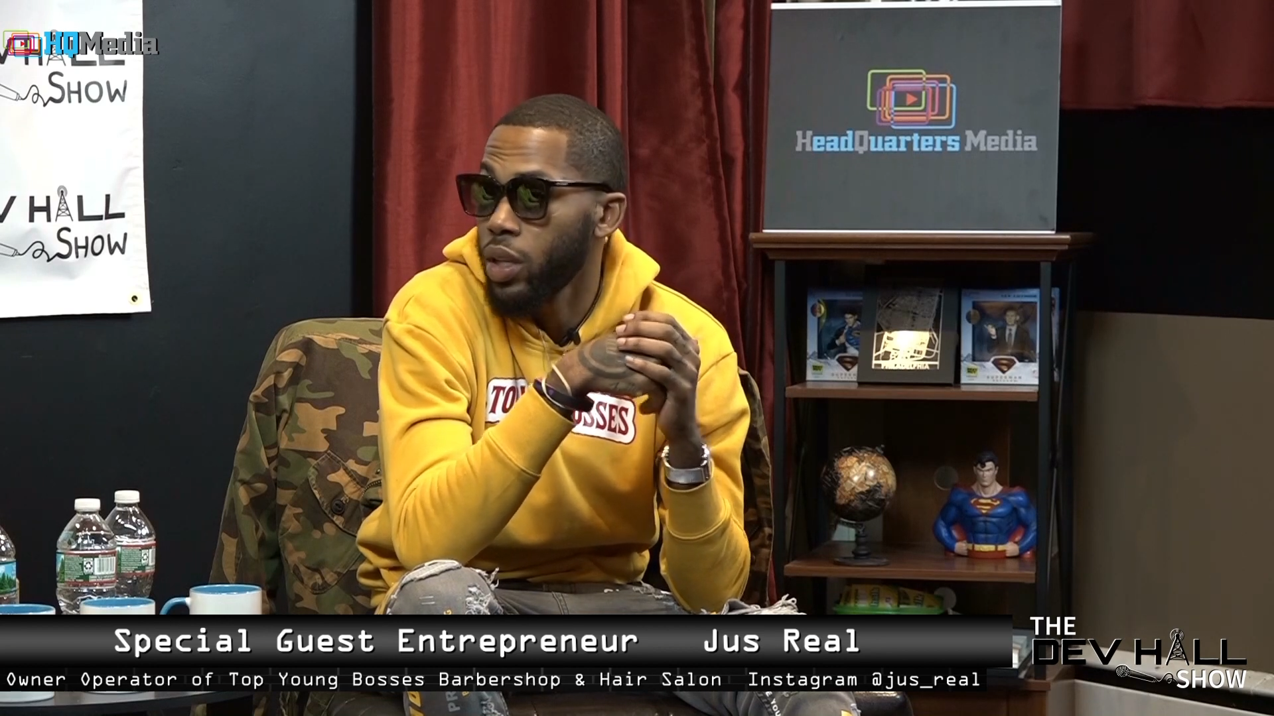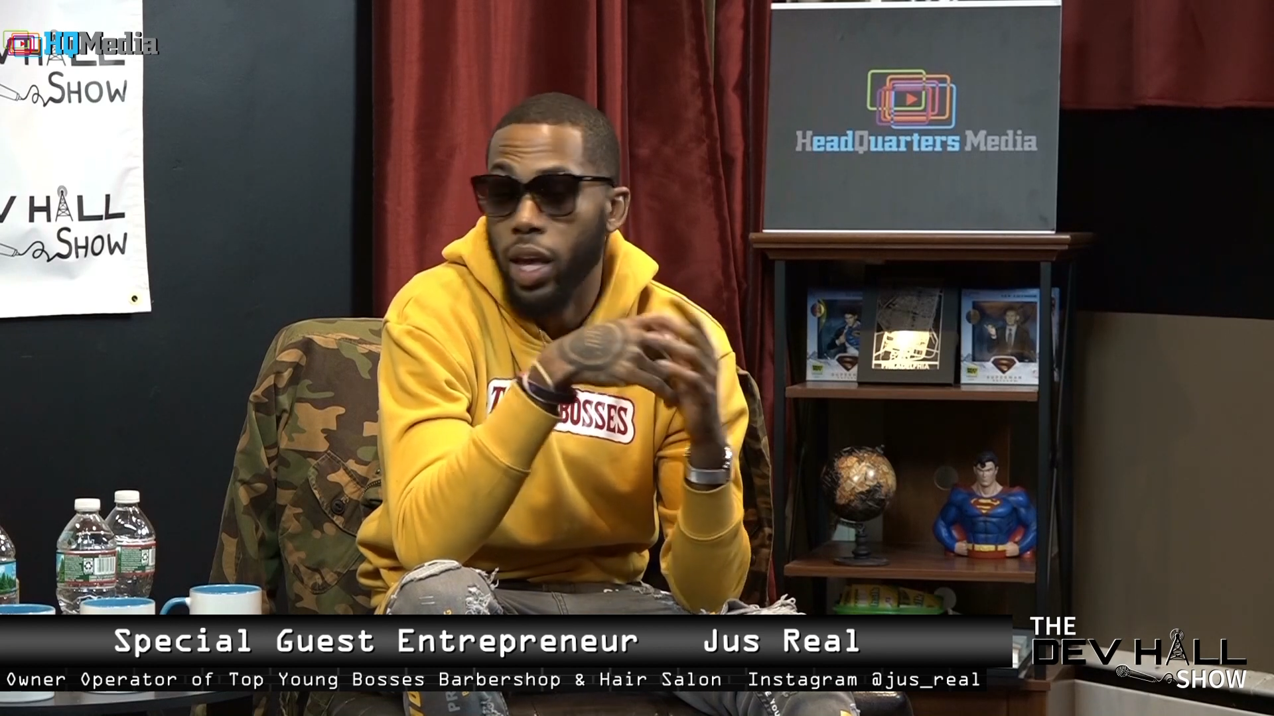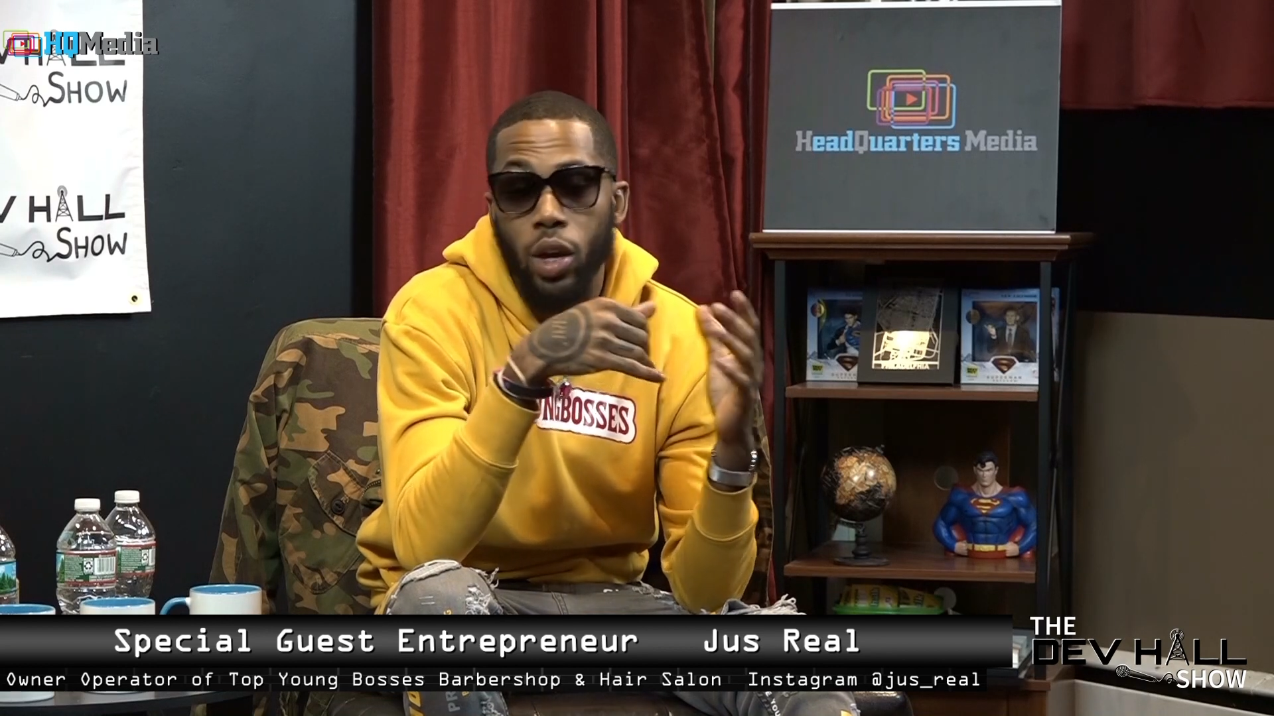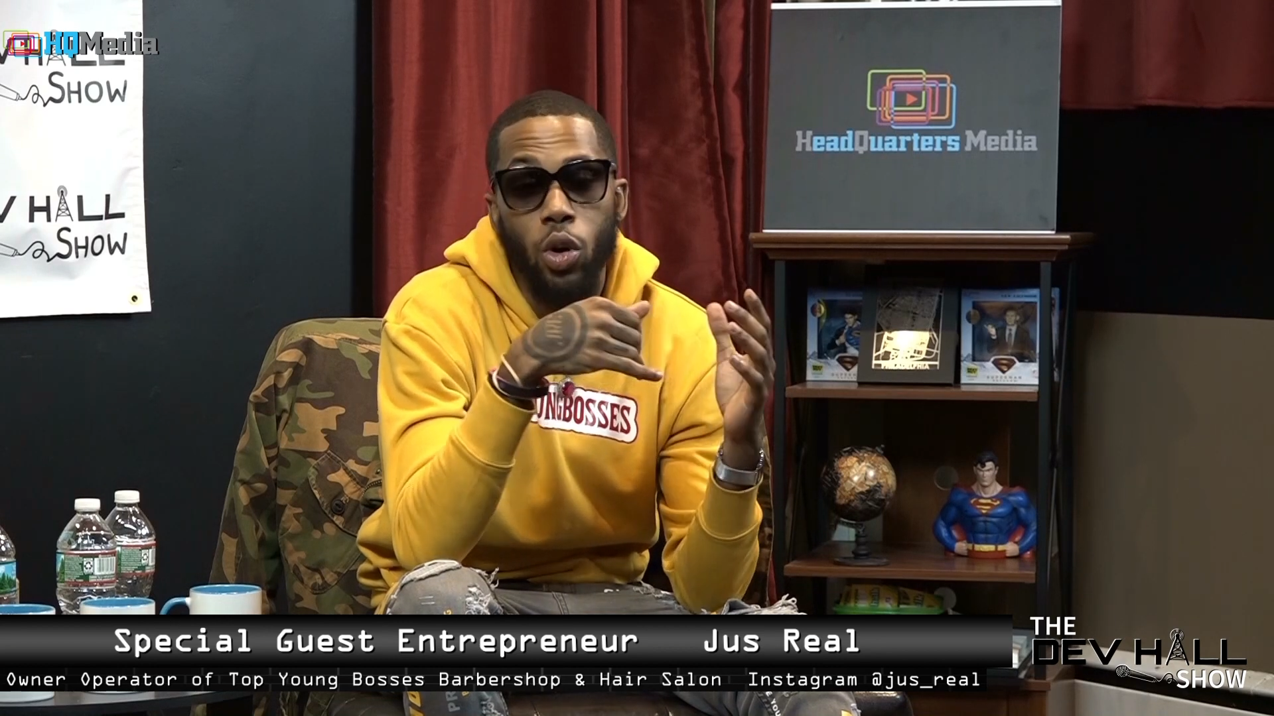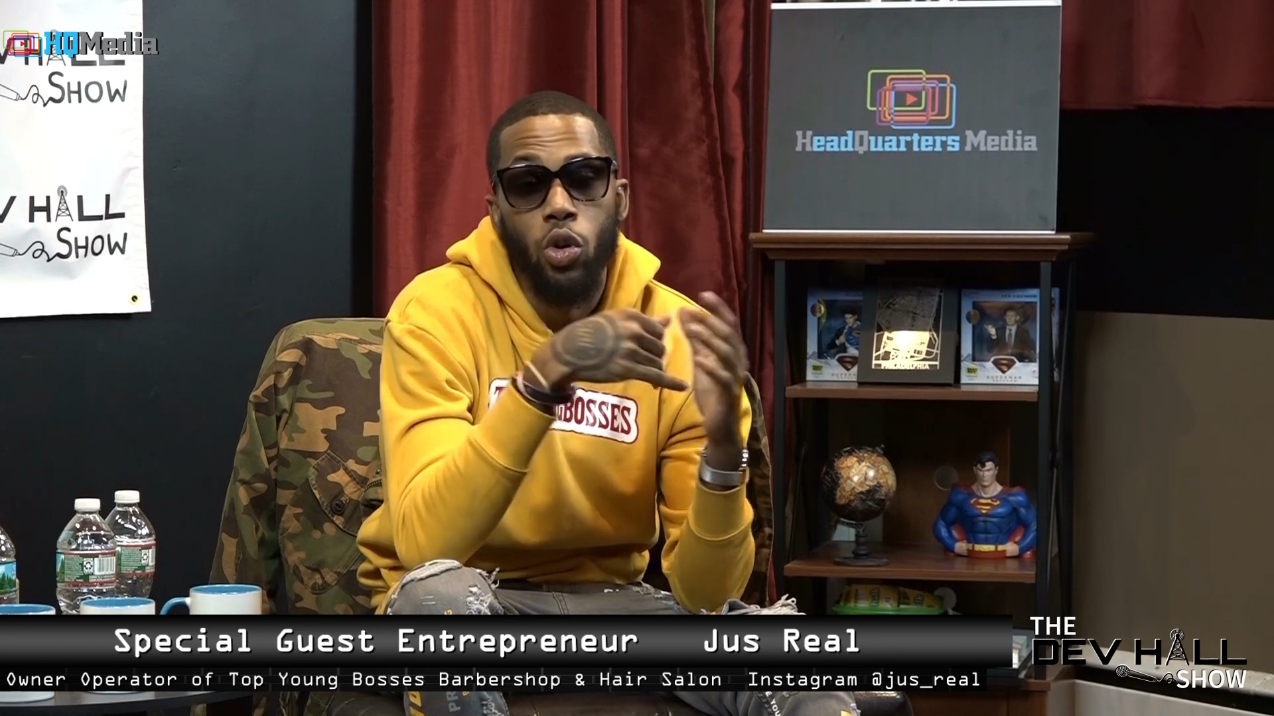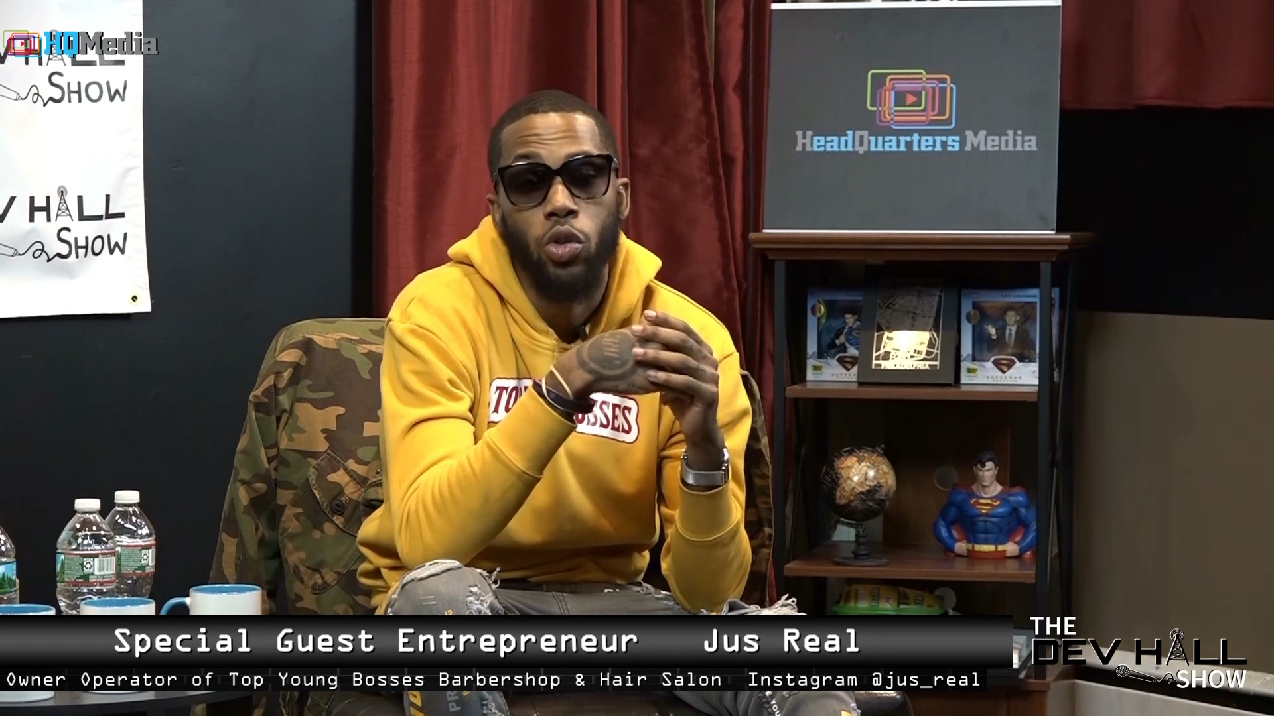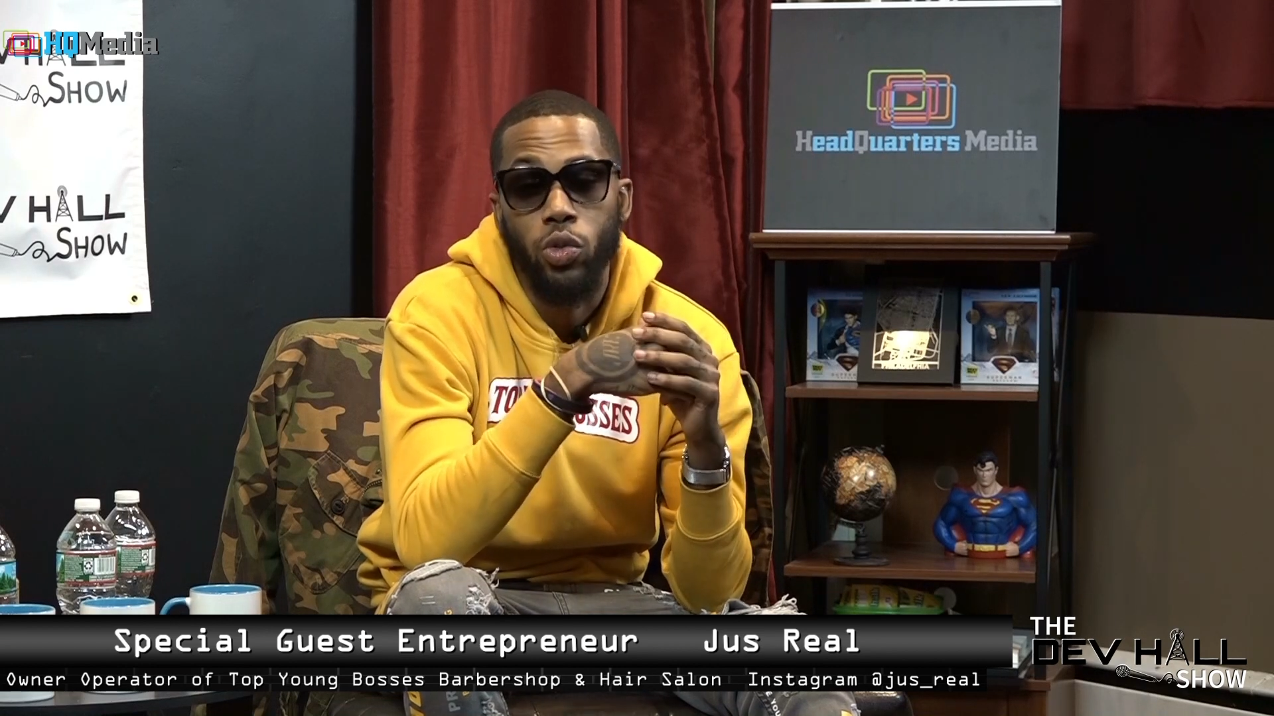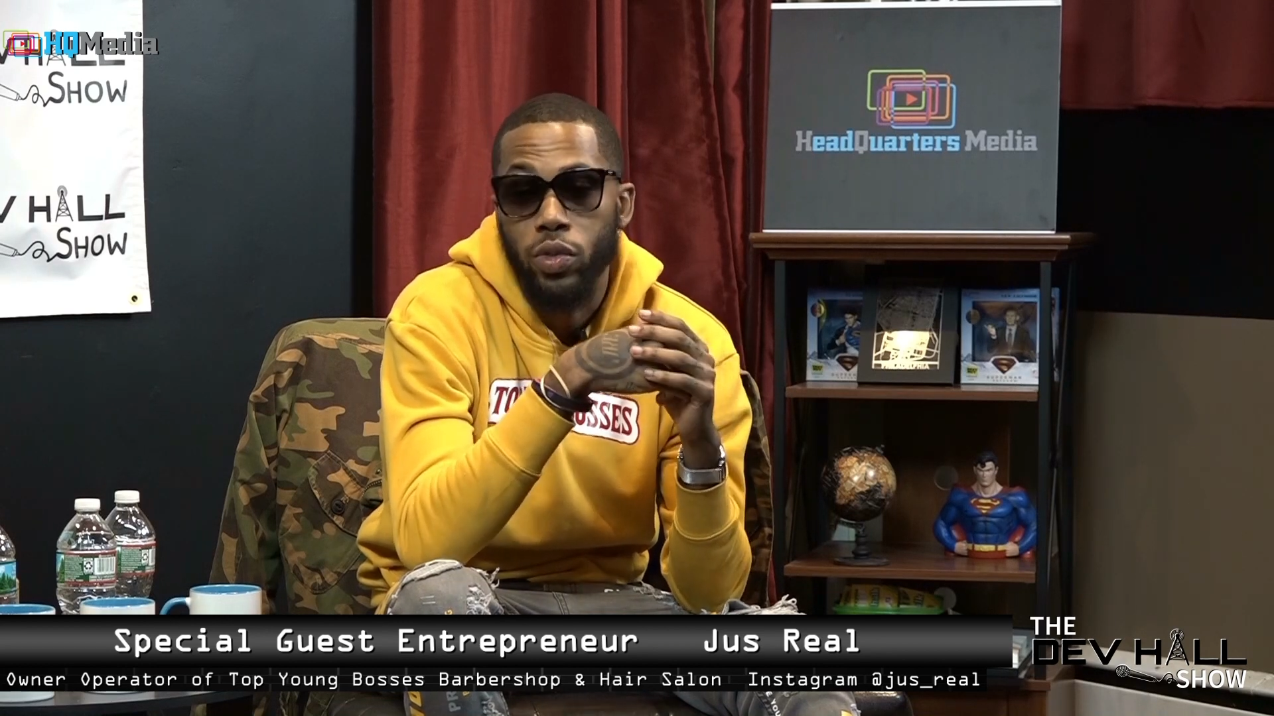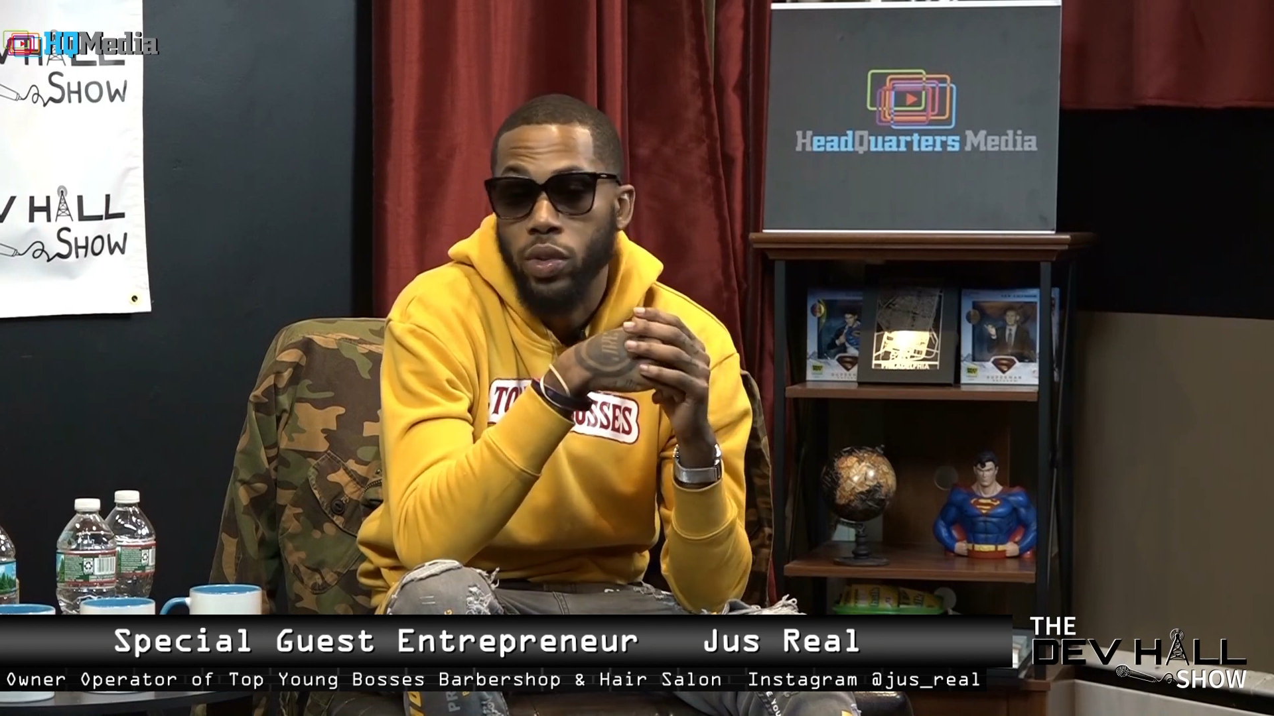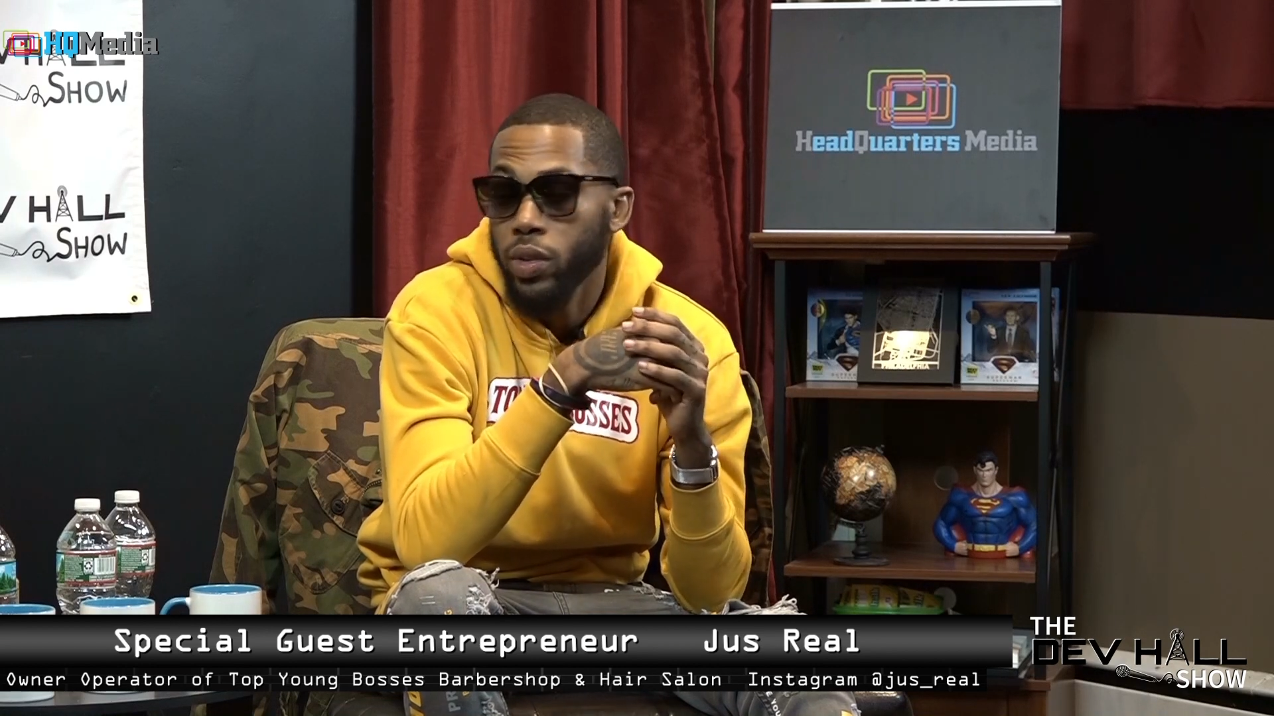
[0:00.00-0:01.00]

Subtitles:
Like Hov.